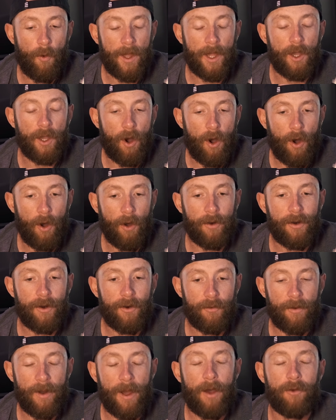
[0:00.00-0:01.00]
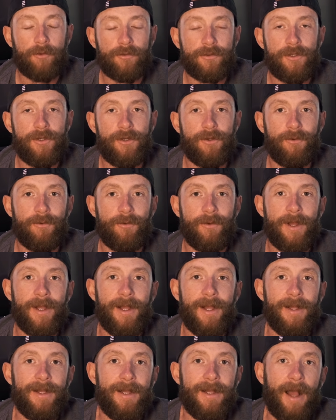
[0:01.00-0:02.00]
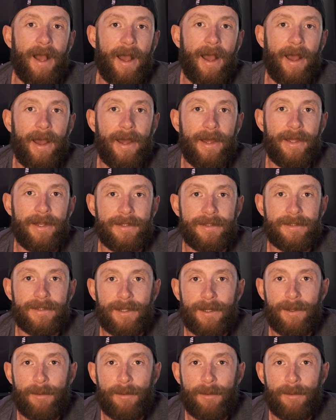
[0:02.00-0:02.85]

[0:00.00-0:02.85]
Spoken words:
on around you, and